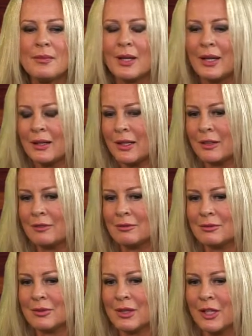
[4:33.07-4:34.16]
and then
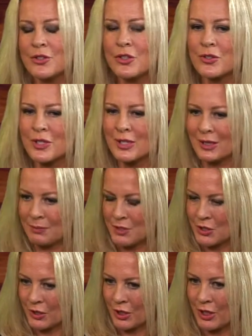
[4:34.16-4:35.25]
introducing them to
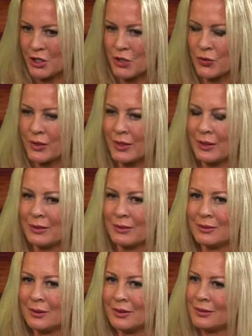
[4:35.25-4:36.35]
the country,
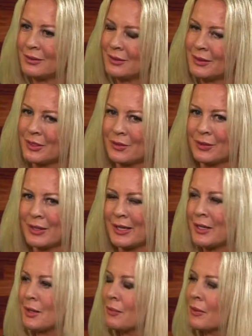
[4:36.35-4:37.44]
getting
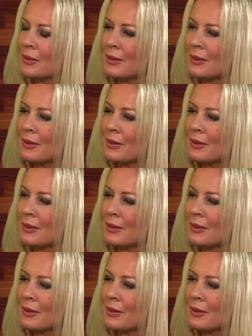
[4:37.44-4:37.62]
them.